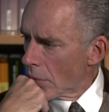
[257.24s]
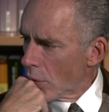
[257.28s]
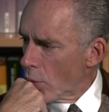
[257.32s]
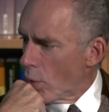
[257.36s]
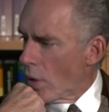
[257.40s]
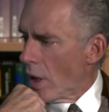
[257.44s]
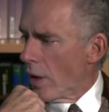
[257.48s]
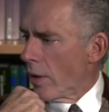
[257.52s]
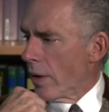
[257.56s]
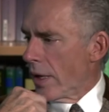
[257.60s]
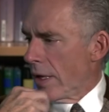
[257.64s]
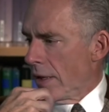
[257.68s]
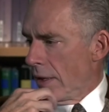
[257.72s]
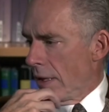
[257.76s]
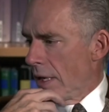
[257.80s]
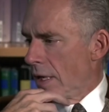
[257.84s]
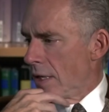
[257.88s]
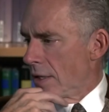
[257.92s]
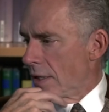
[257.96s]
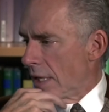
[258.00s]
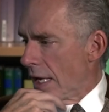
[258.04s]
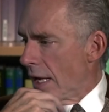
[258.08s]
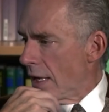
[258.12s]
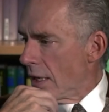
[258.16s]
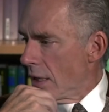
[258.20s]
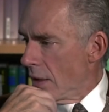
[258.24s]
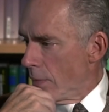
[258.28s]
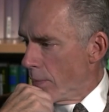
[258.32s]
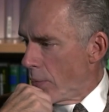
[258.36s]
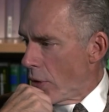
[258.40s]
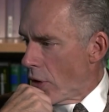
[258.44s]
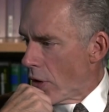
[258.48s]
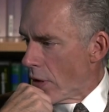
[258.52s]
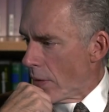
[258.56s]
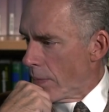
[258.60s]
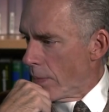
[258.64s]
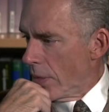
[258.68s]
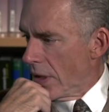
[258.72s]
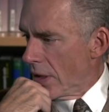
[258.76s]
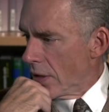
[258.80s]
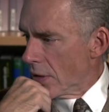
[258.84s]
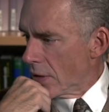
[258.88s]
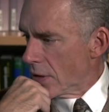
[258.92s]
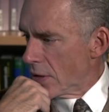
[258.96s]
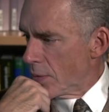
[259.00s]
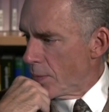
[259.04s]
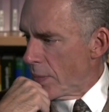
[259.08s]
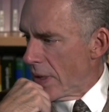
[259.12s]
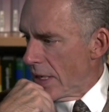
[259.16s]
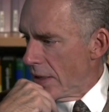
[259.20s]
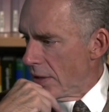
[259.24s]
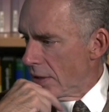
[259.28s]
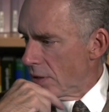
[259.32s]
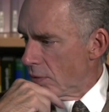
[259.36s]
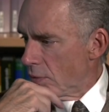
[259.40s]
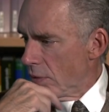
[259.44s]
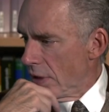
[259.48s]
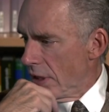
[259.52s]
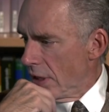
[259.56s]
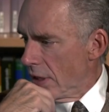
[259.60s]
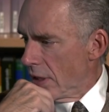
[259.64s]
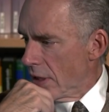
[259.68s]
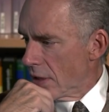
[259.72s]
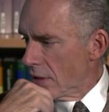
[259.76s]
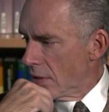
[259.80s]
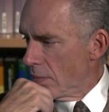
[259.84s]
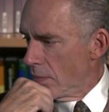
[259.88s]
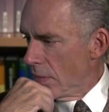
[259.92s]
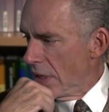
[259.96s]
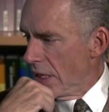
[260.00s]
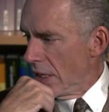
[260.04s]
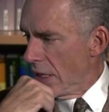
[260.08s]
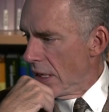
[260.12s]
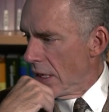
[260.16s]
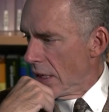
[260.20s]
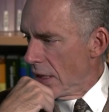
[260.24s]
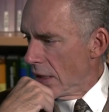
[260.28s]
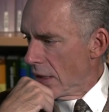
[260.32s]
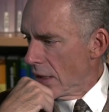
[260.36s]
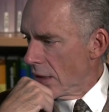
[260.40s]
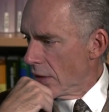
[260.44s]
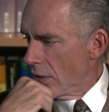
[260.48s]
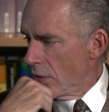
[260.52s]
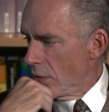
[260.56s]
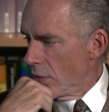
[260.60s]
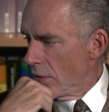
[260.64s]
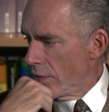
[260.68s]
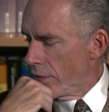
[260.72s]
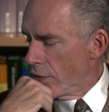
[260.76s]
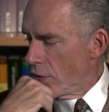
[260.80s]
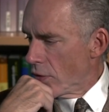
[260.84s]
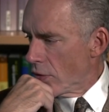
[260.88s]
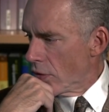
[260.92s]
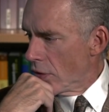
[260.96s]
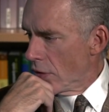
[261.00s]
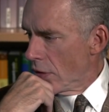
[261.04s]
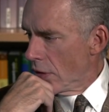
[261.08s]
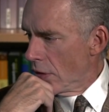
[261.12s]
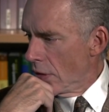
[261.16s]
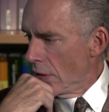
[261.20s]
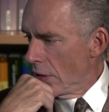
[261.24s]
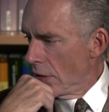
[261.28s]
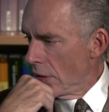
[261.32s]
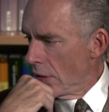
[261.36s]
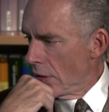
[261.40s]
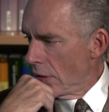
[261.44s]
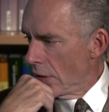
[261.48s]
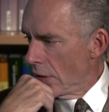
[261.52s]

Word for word: Well, is that in part because space really doesn't mean anything to a photon?